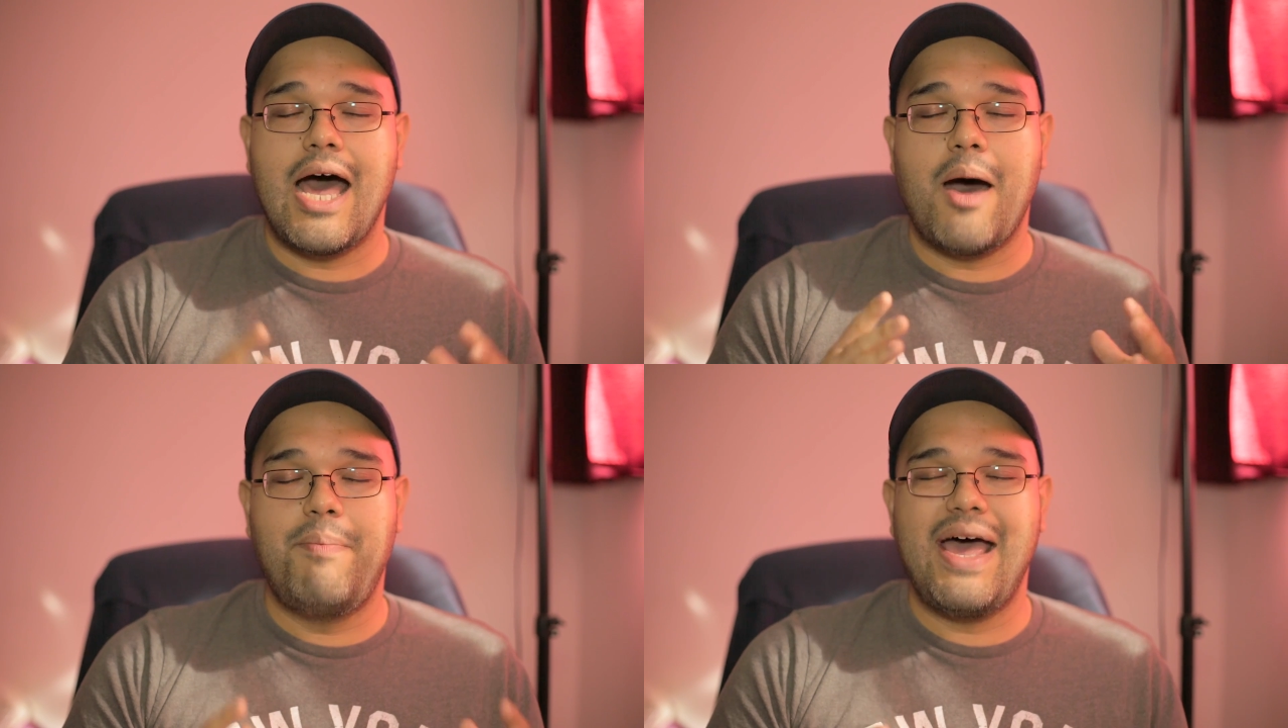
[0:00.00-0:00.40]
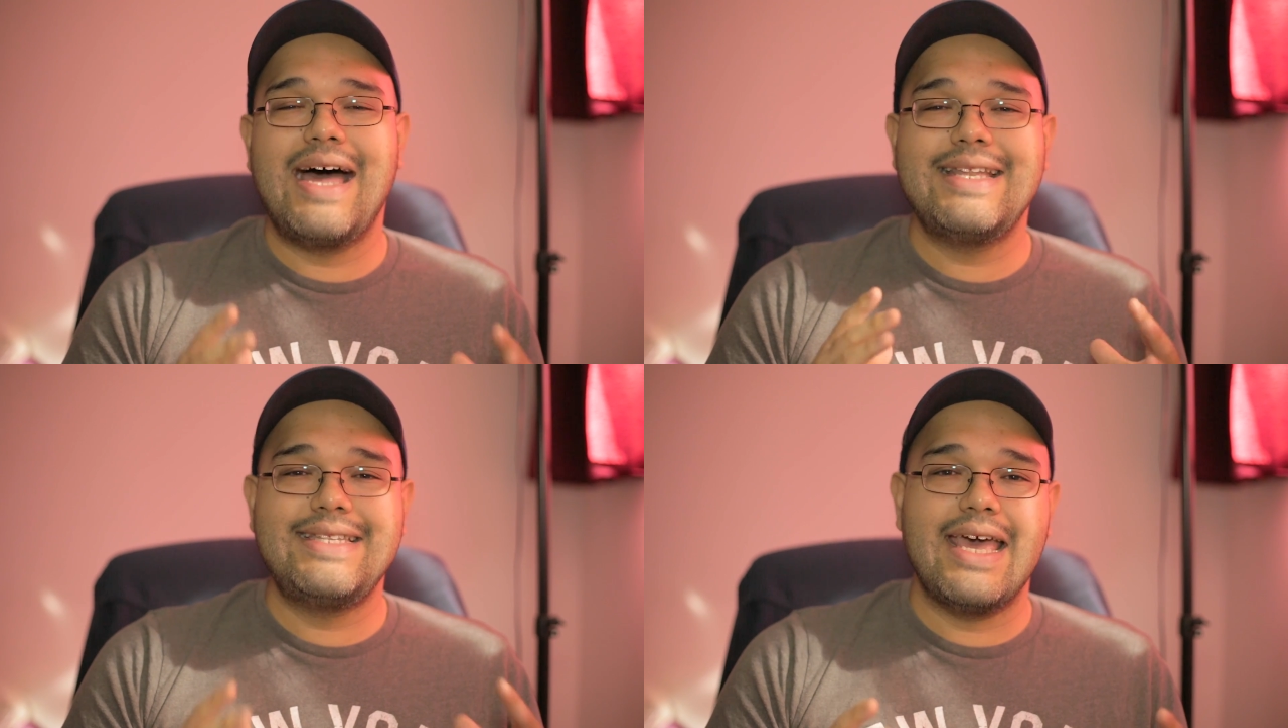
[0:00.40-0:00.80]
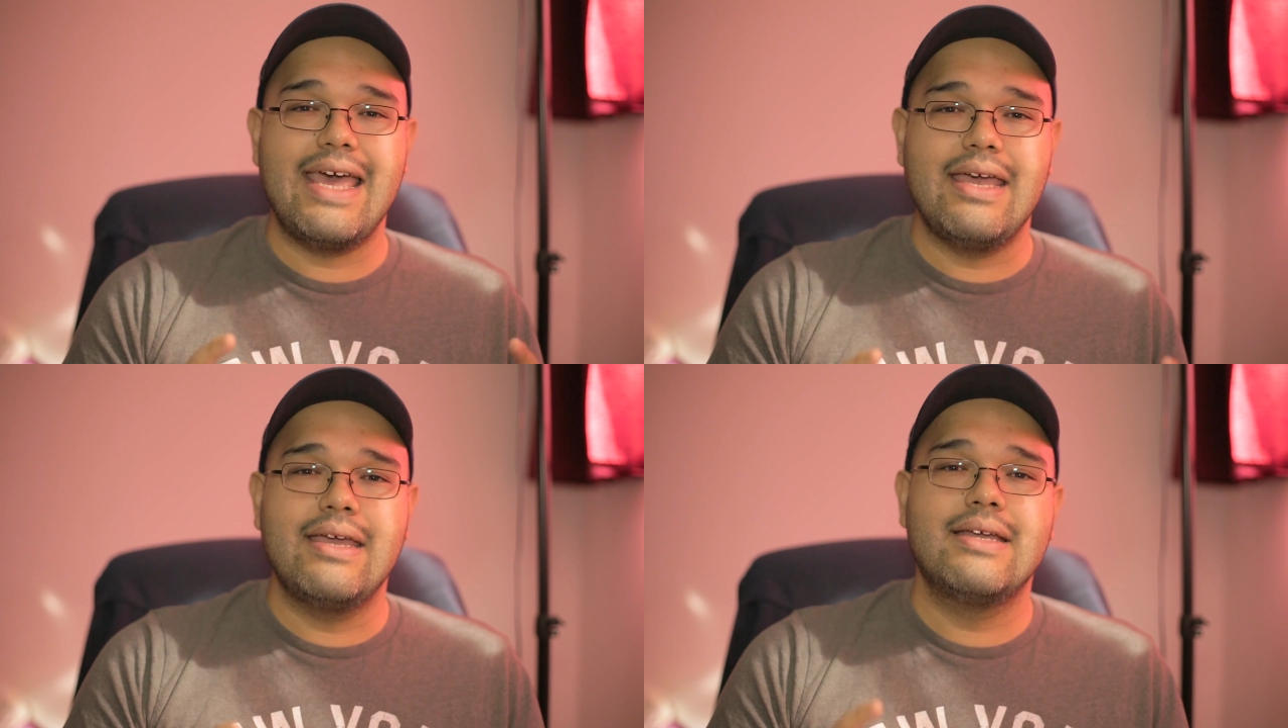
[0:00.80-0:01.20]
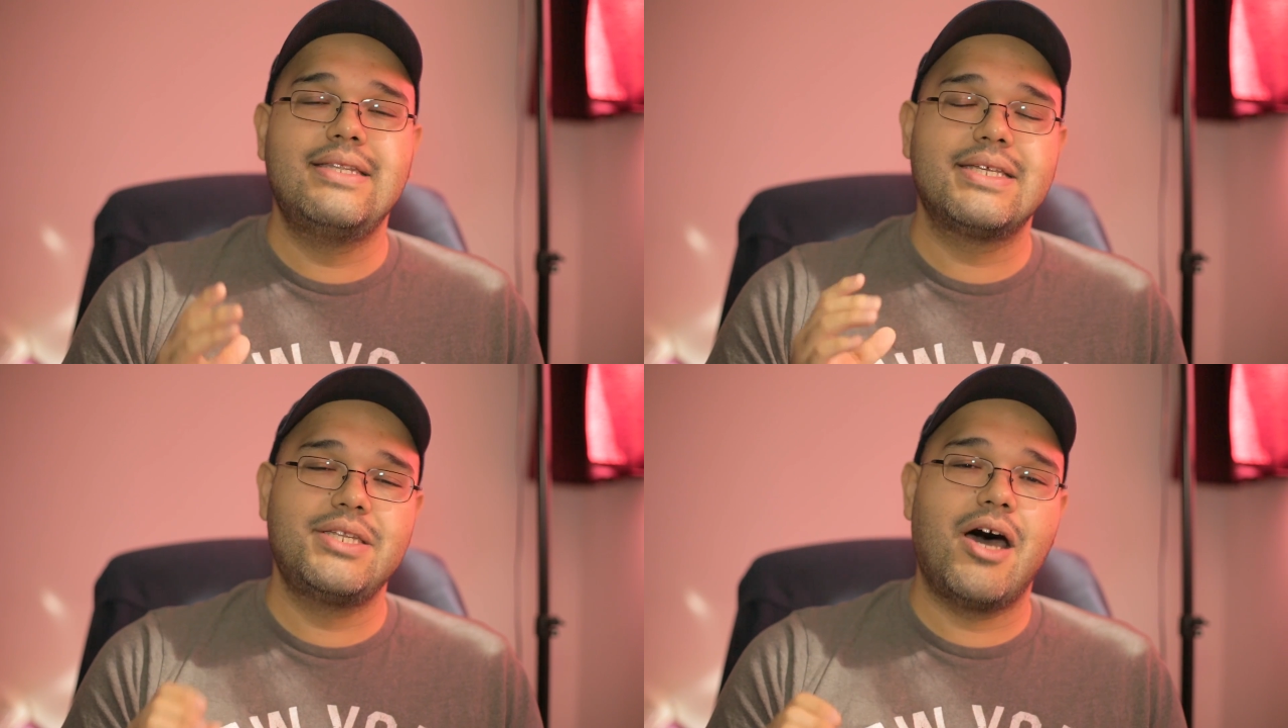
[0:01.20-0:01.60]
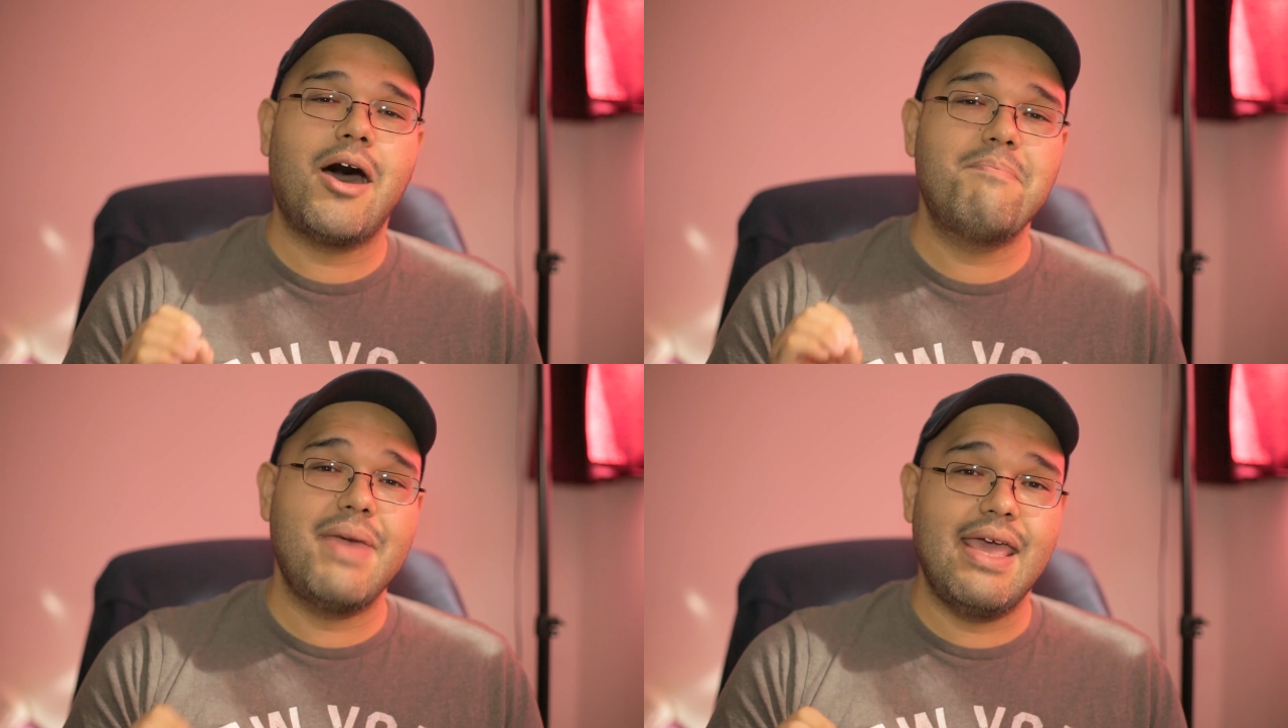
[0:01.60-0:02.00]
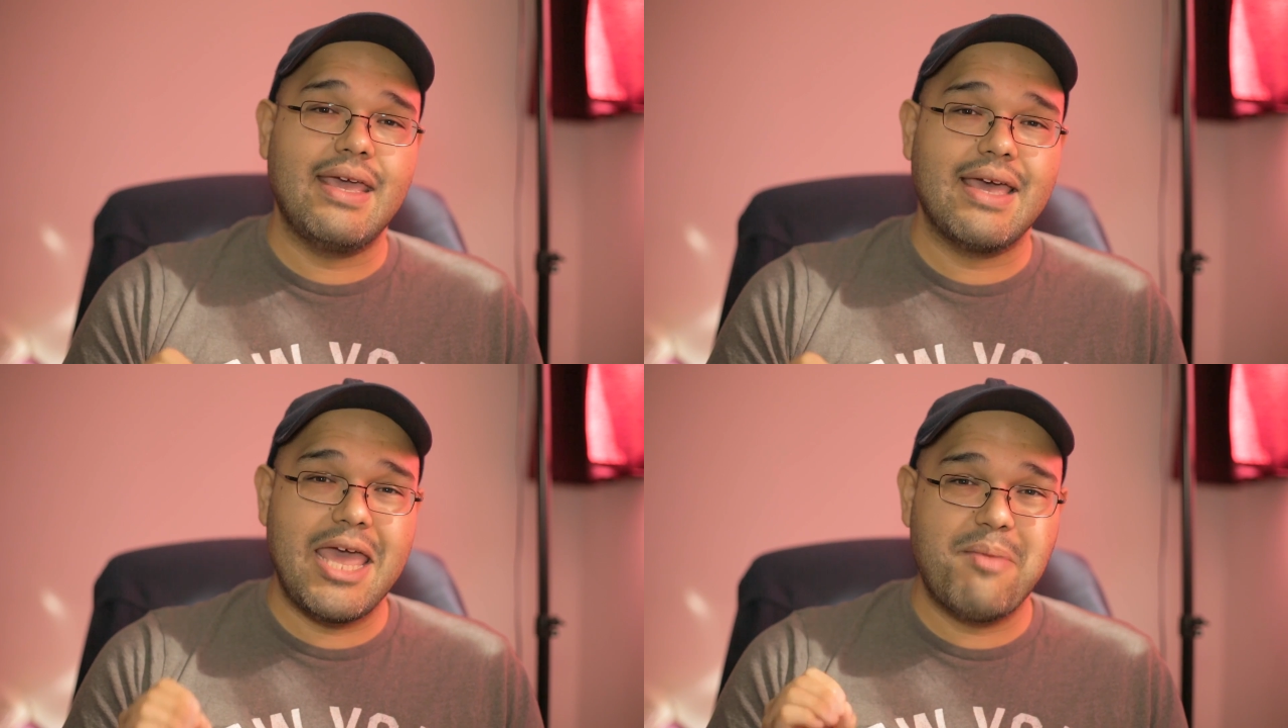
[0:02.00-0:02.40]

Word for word: A bad day does not make